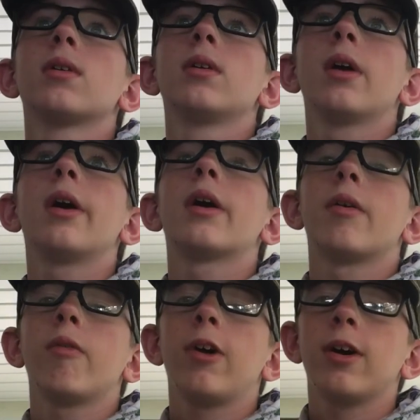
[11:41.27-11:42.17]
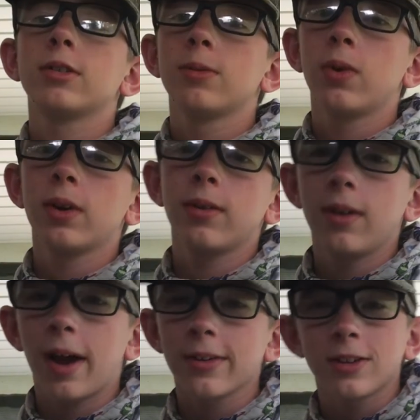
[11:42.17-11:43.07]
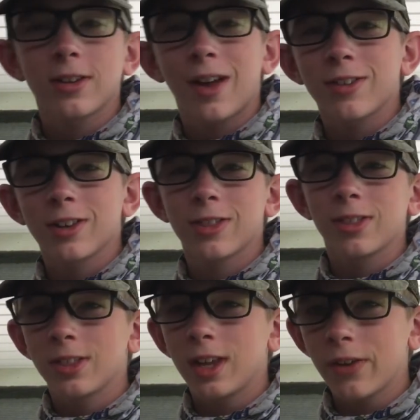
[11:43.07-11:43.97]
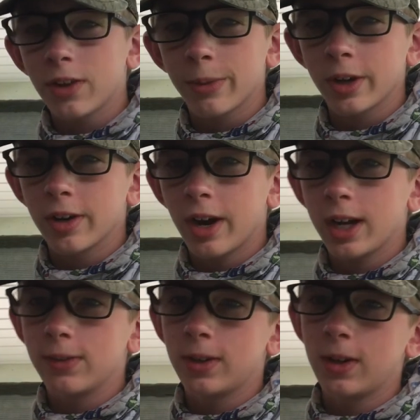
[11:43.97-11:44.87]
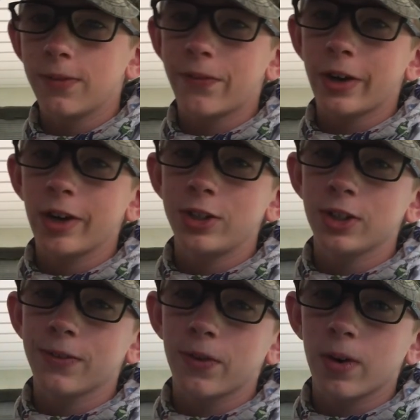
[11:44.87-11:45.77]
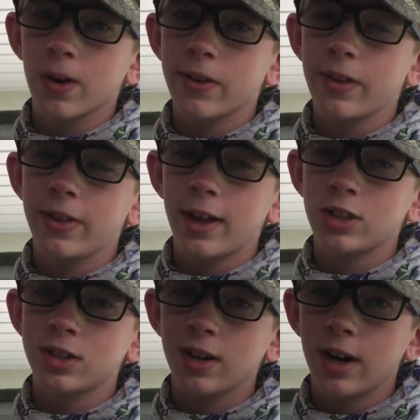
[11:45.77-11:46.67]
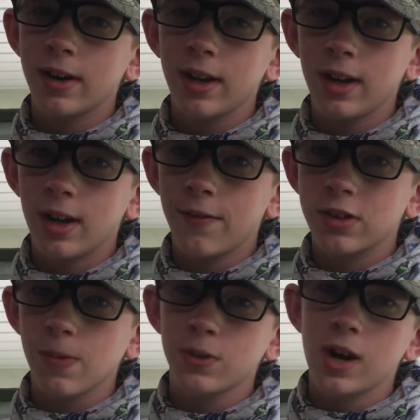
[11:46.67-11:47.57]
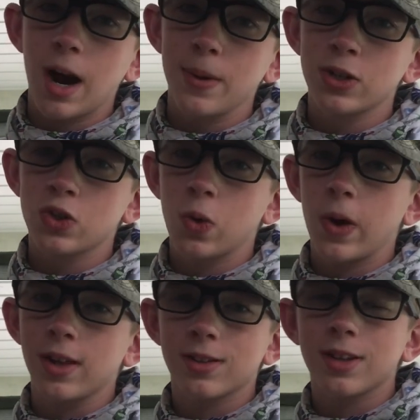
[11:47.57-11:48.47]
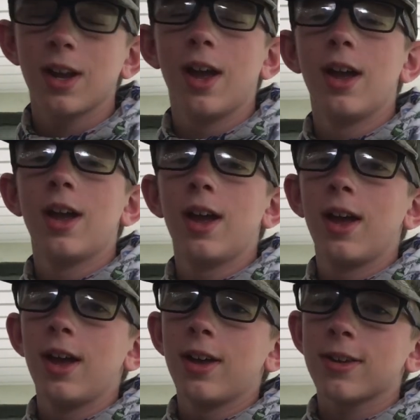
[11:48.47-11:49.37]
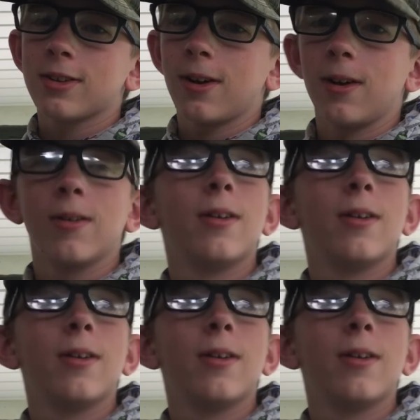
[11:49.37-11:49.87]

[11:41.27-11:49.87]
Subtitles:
I don't know, well, I'll just have to think of something creative to do a fundraiser for that charity of subscriber's choice. So,